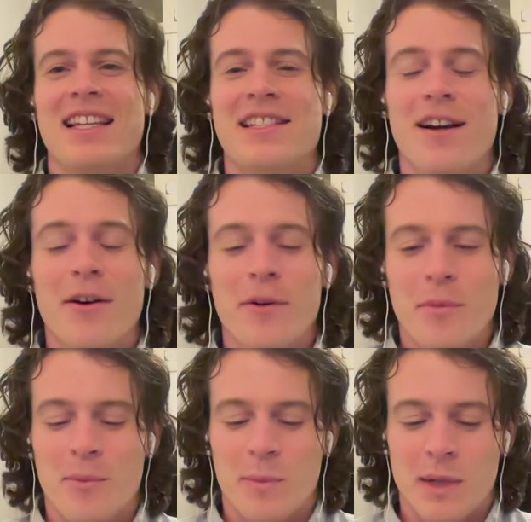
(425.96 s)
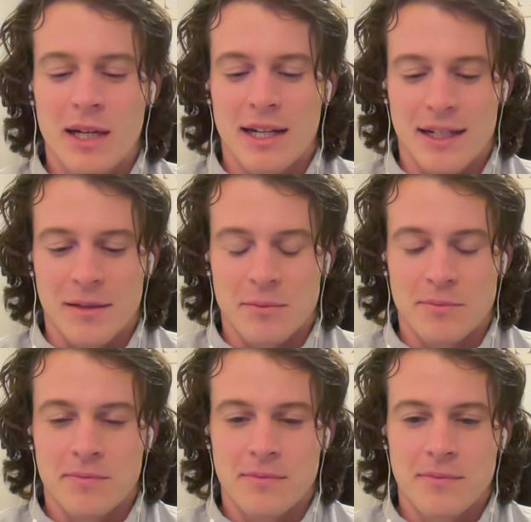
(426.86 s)
so, a
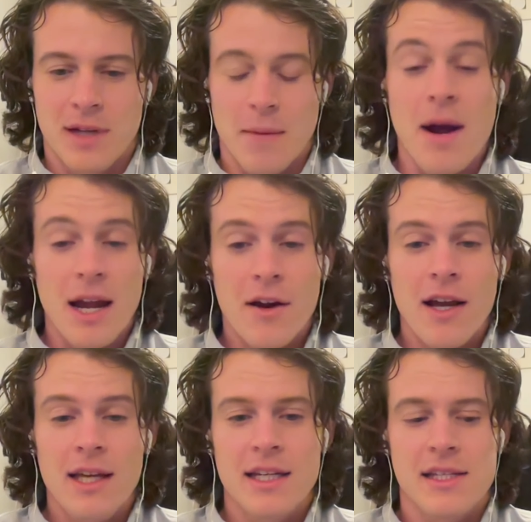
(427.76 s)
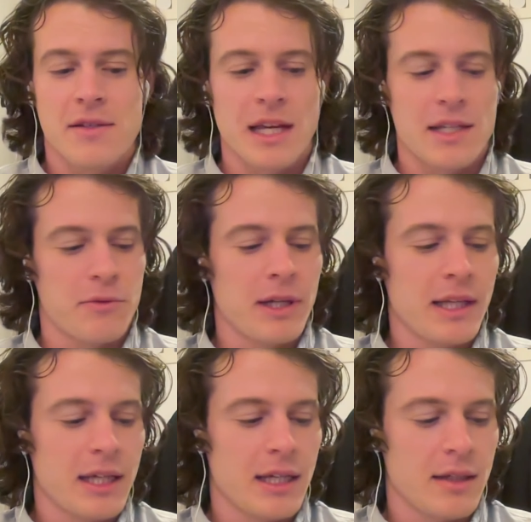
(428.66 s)
migraine is
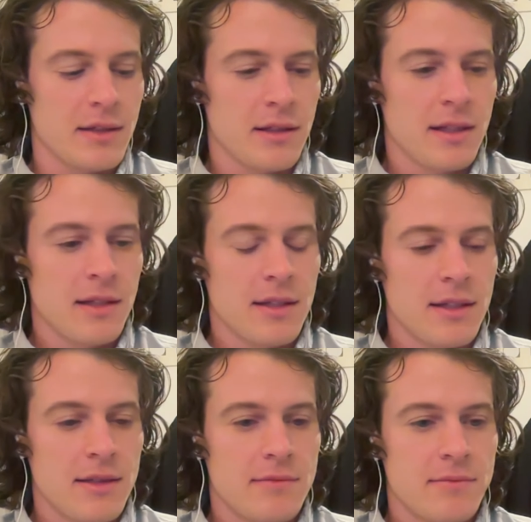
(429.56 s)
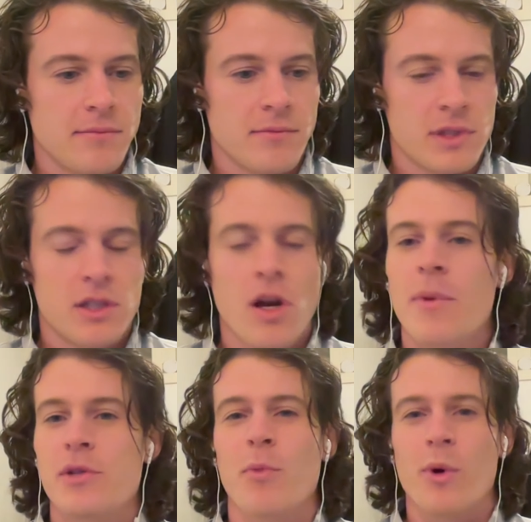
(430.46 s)
really
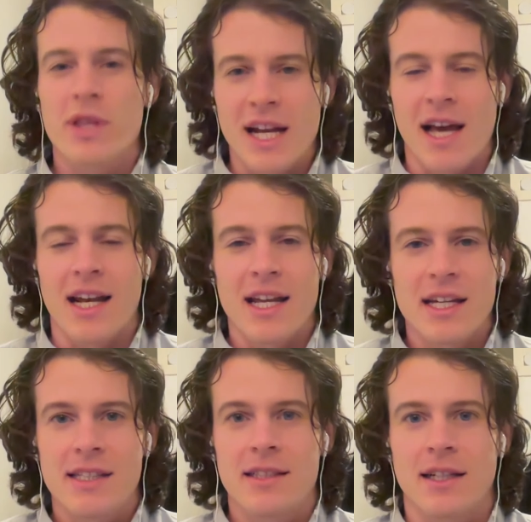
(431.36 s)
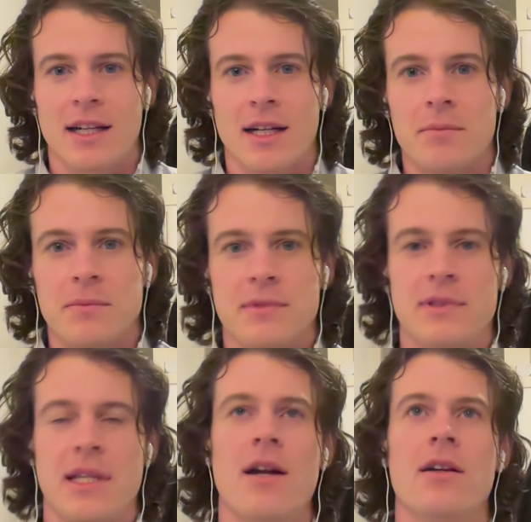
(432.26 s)
so much more than a headache.
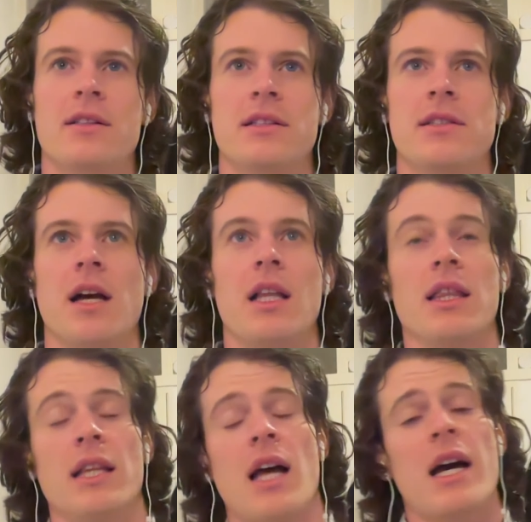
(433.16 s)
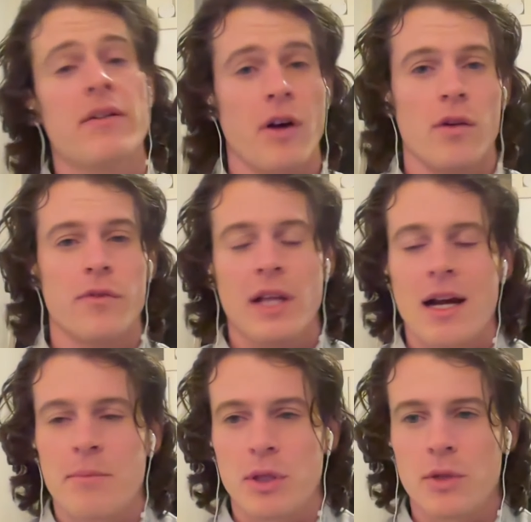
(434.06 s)
There's a lot of
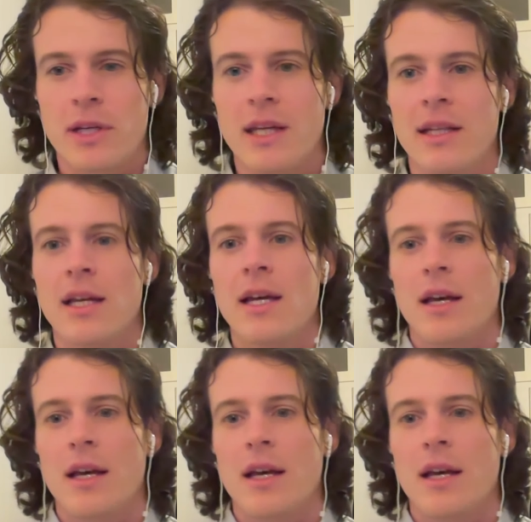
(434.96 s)
overlap. You can